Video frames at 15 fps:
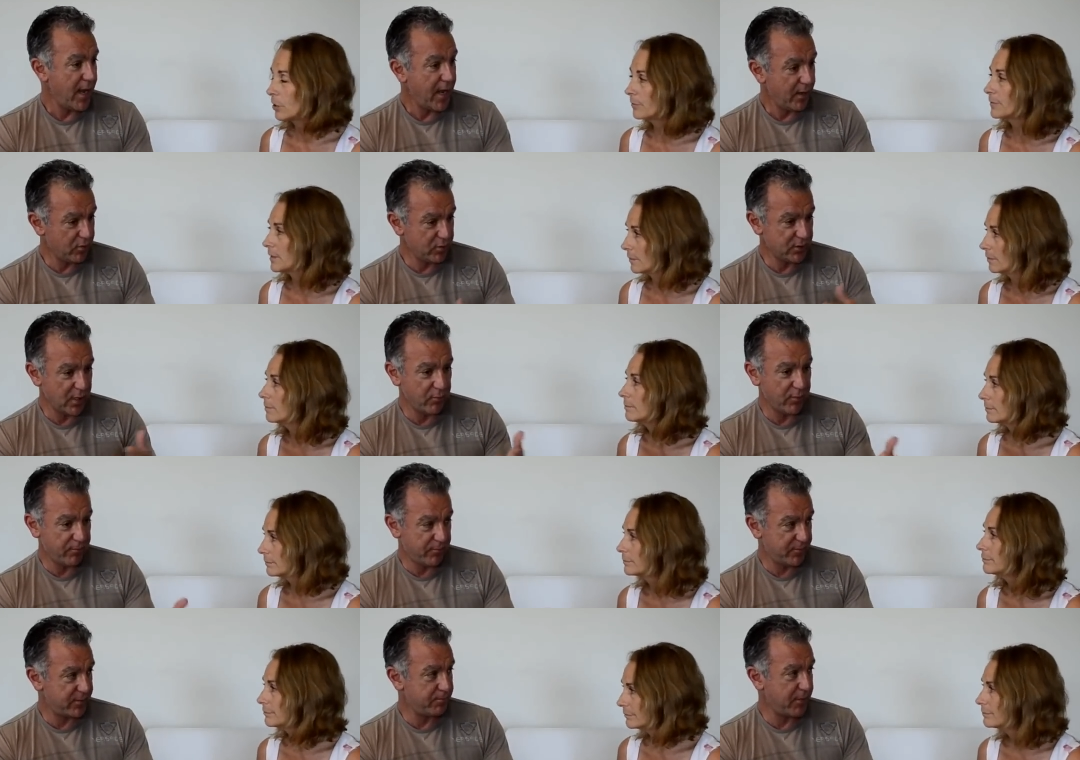Speaker 1: Often. and also with
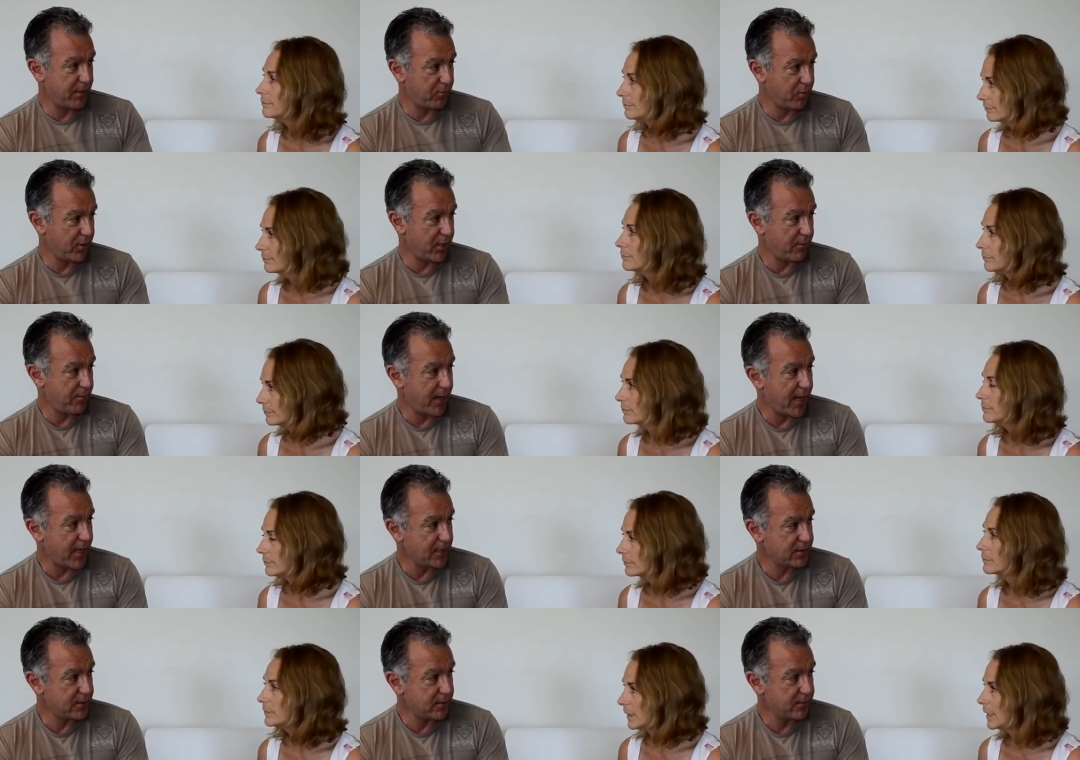people that are
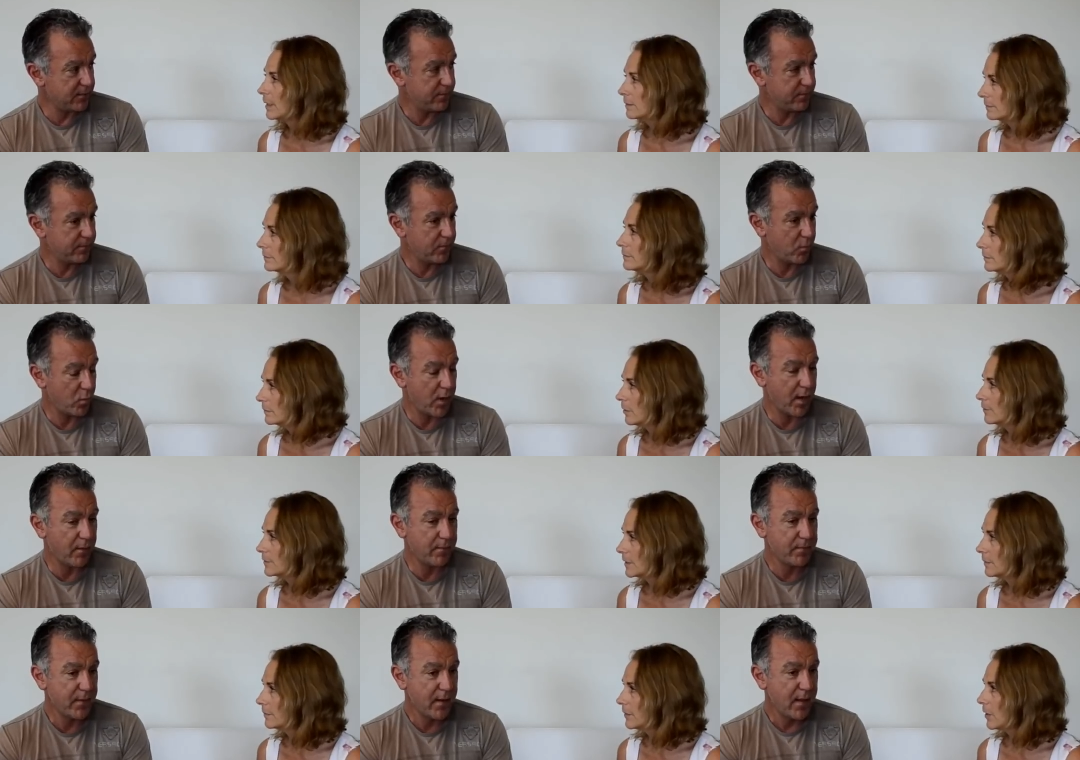past.
Speaker 2: Yeah wow.
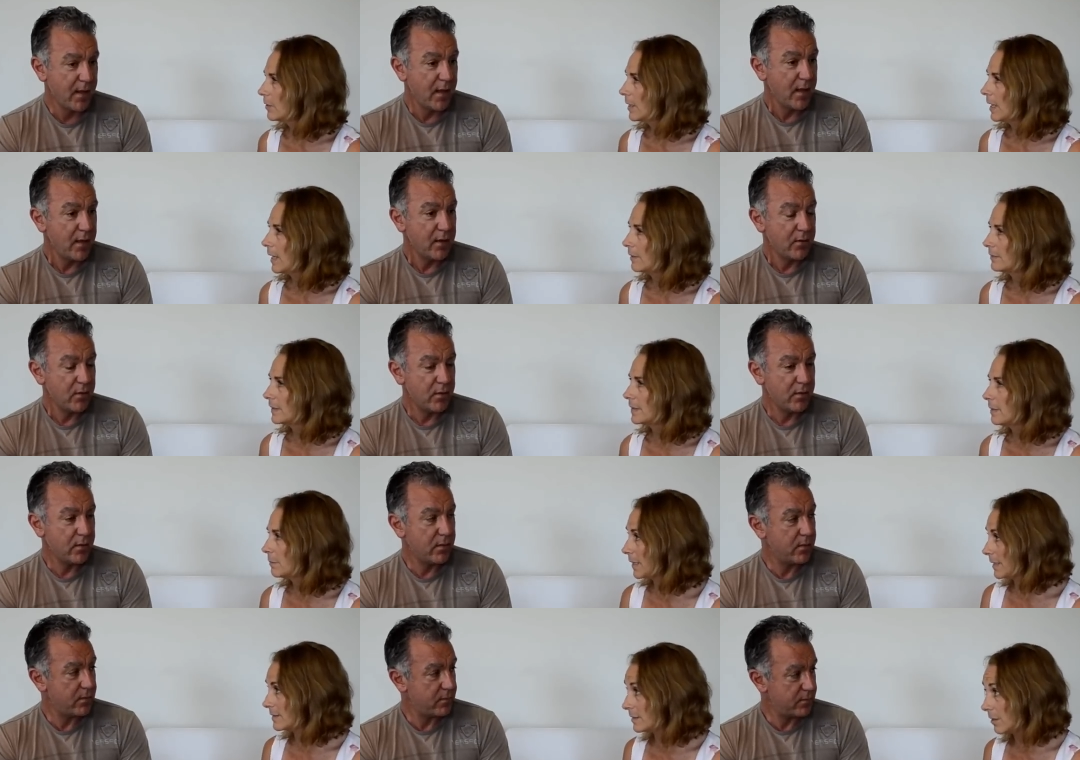often. And then their
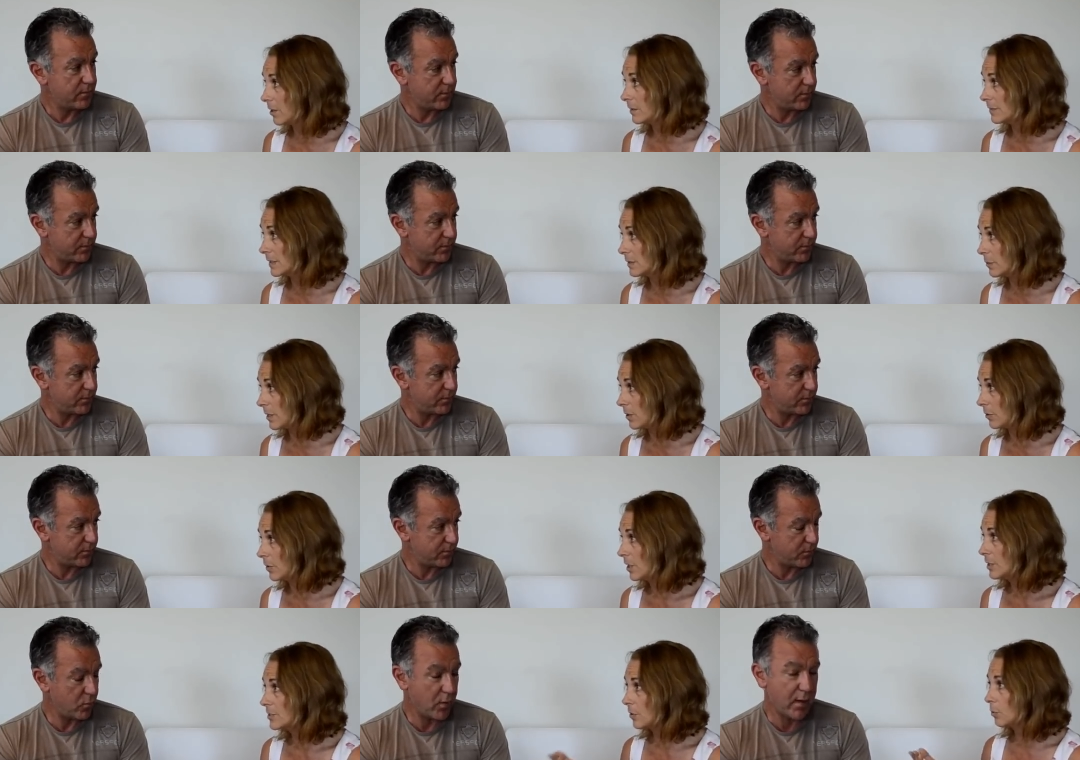past lives as well.
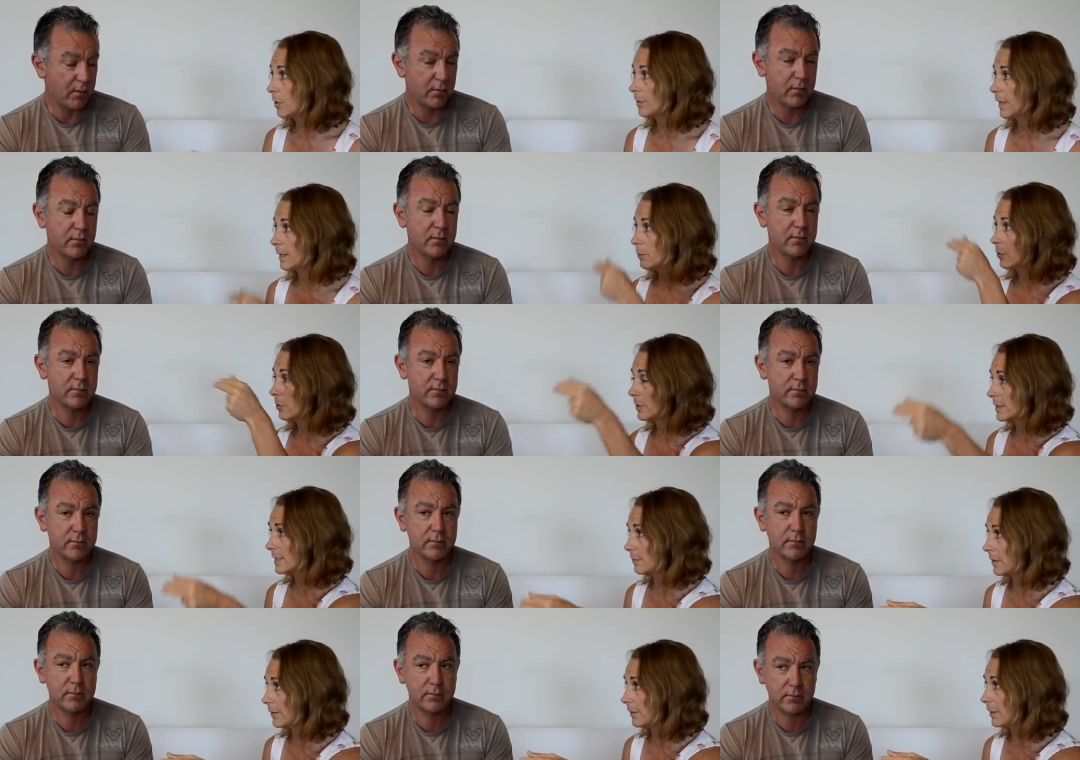So right. what they were in
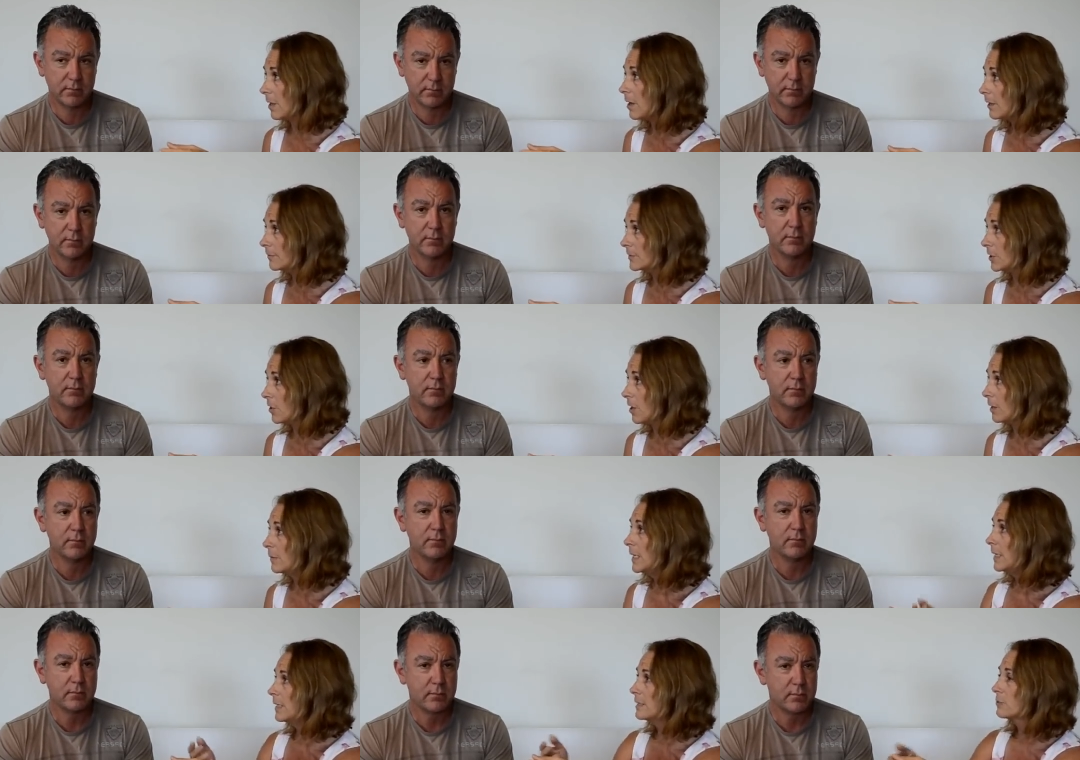some other lifetime
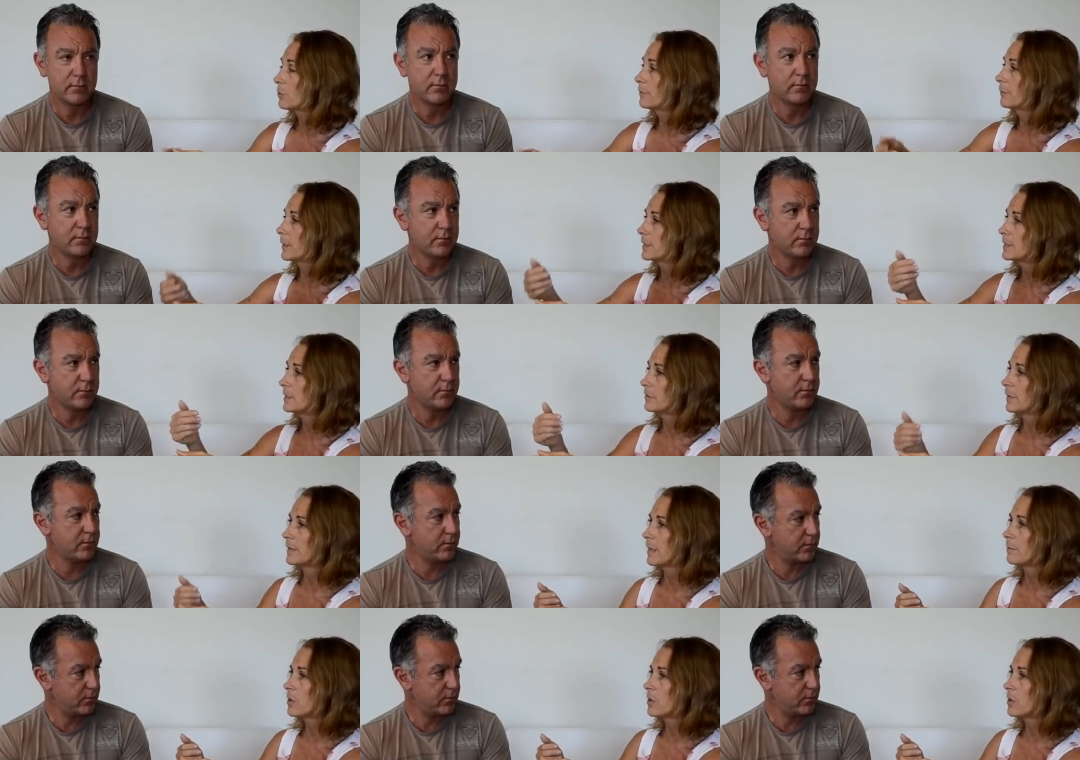is reflective, and they